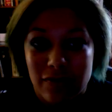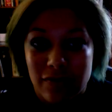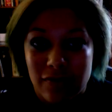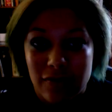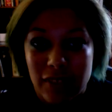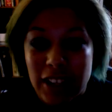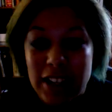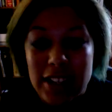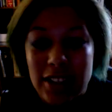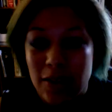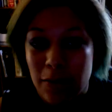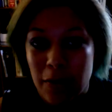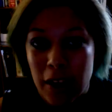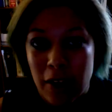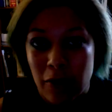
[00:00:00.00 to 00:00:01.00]
least
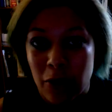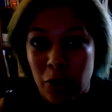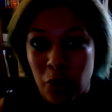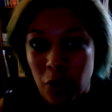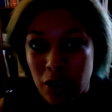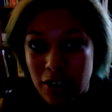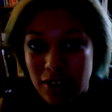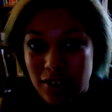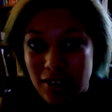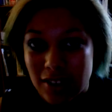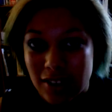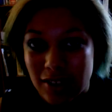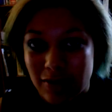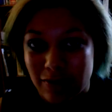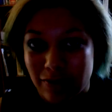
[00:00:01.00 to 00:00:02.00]
favorite words.
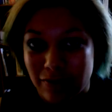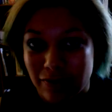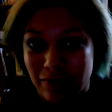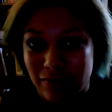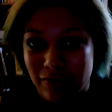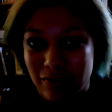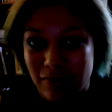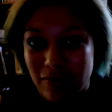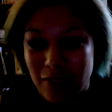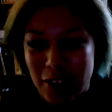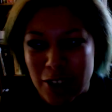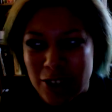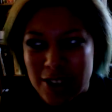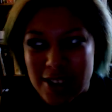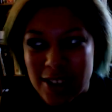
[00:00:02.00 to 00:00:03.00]
They
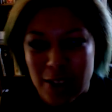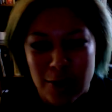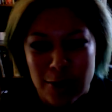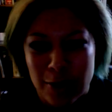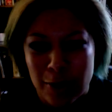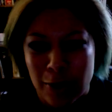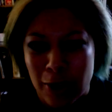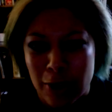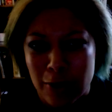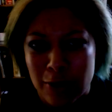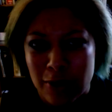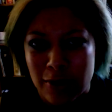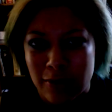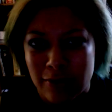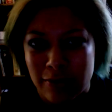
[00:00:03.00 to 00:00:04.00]
just sound so gross.
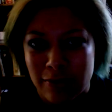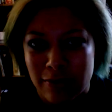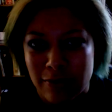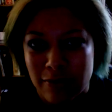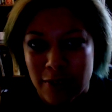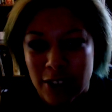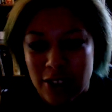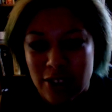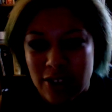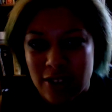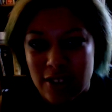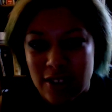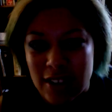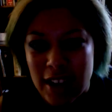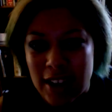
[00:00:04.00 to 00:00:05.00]
They're
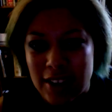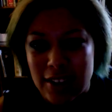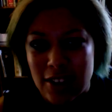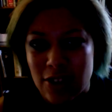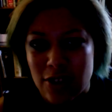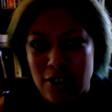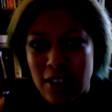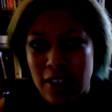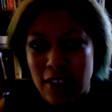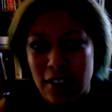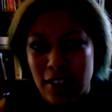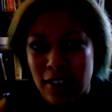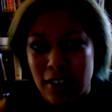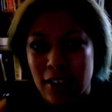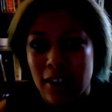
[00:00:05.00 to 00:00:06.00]
just nasty. There's nothing
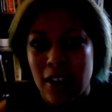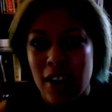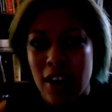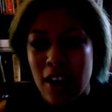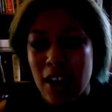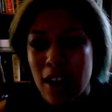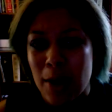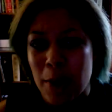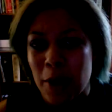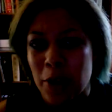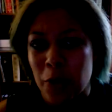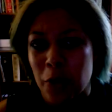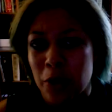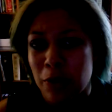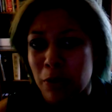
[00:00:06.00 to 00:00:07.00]
good about the
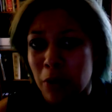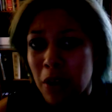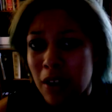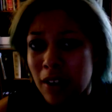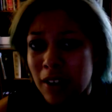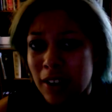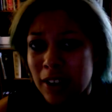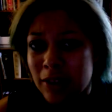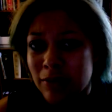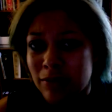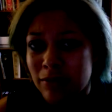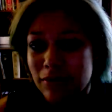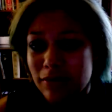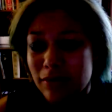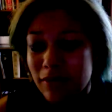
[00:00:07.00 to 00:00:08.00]
word broccoli.
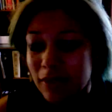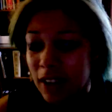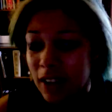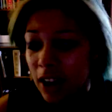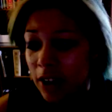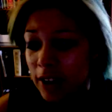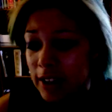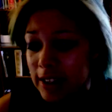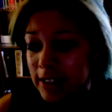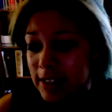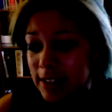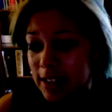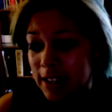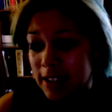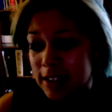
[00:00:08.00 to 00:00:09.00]
Now, in a
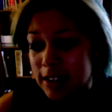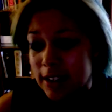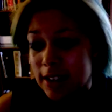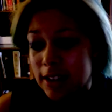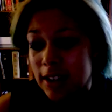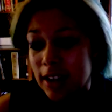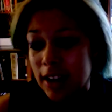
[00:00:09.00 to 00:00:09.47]
sentence,